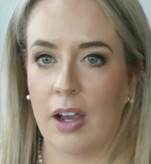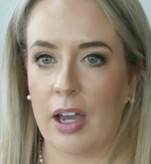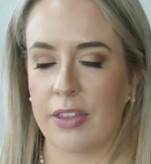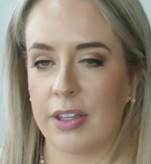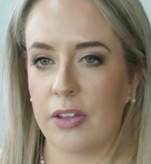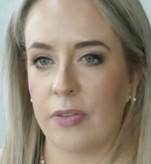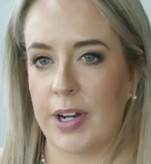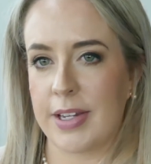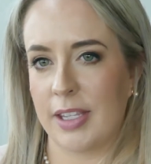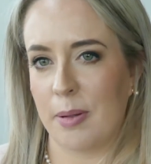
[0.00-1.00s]
I think the
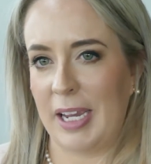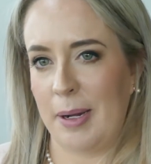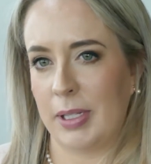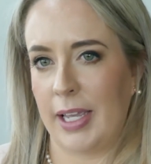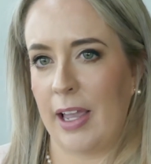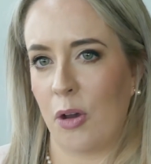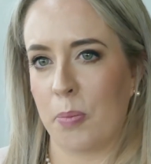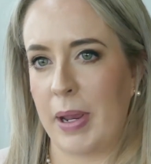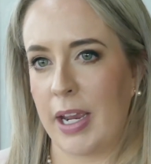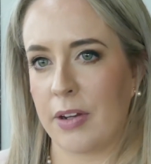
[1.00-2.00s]
reason that people are
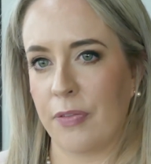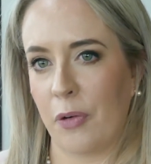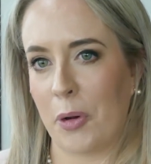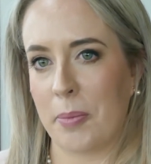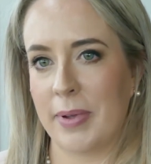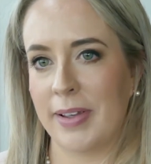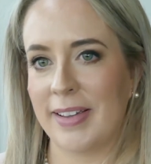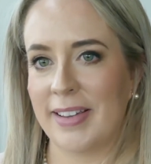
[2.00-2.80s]
held back from